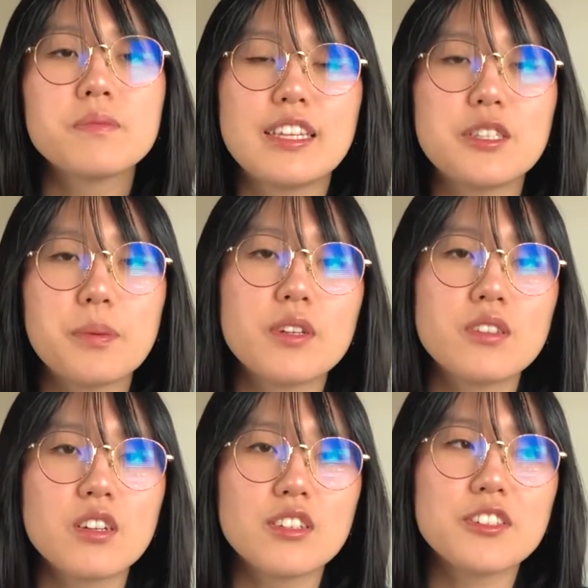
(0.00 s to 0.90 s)
These books
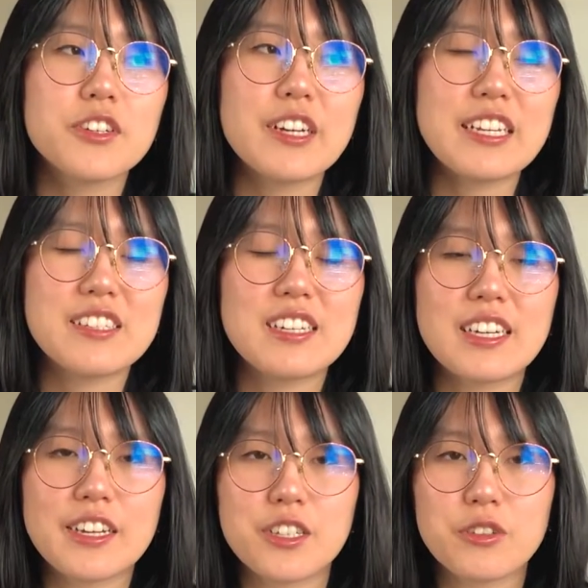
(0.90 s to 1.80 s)
are also very easy to
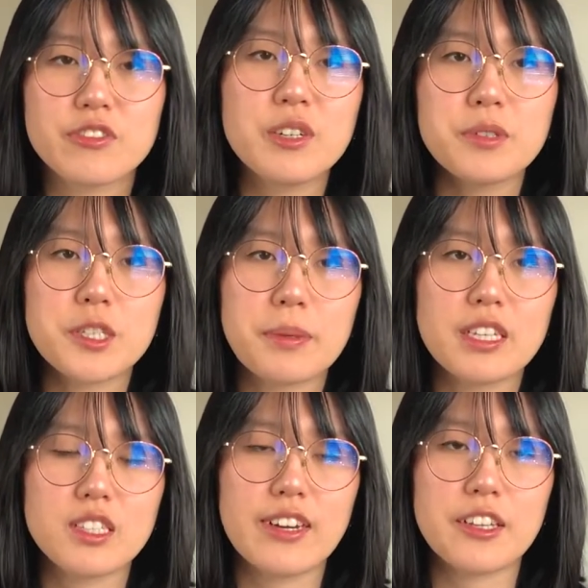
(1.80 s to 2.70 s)
take notes from just
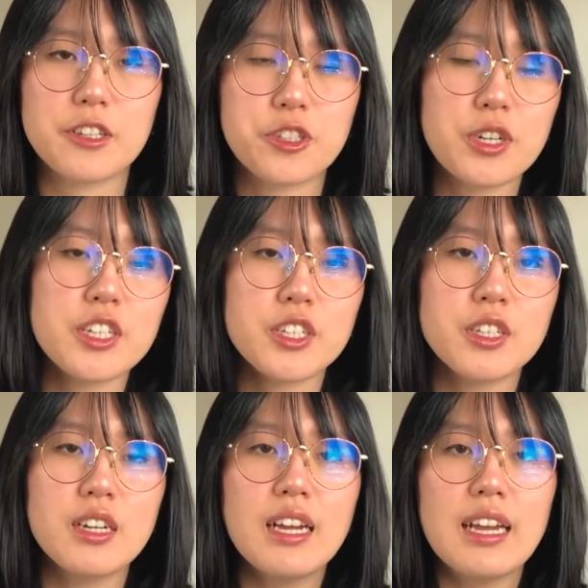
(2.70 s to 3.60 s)
because of how they're structured,